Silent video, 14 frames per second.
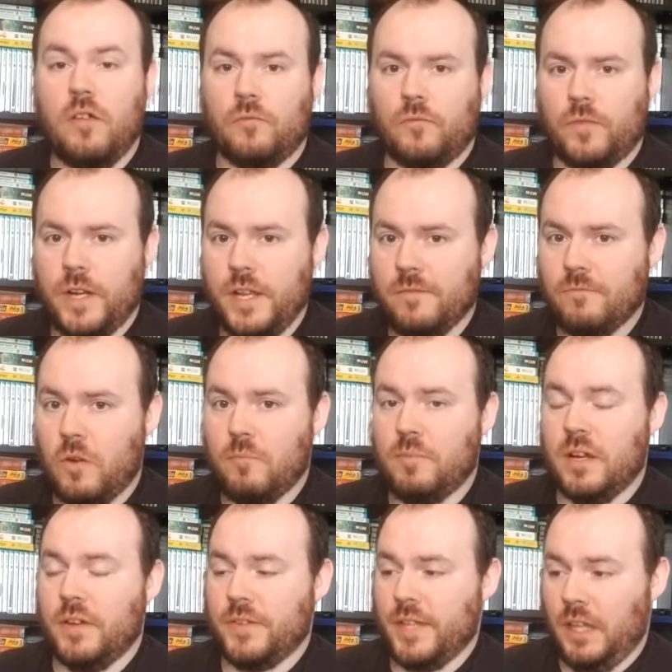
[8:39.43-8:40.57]
really
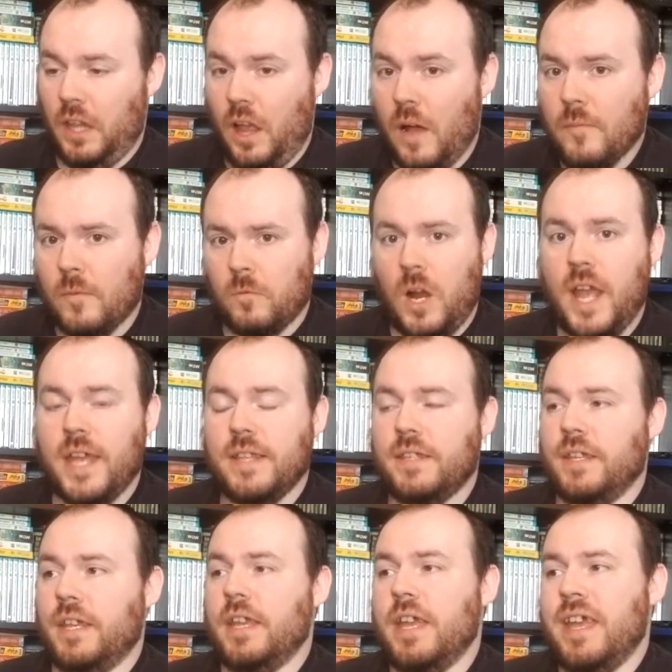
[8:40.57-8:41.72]
robust, a lot of
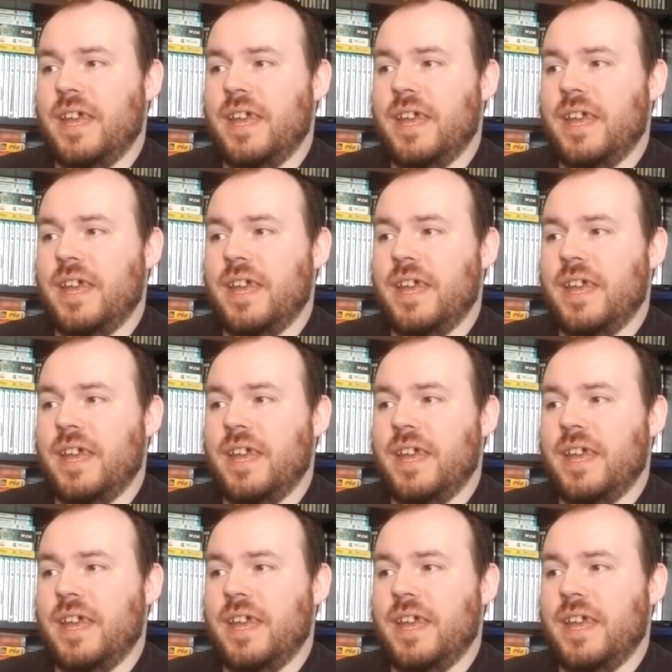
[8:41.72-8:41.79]
variety.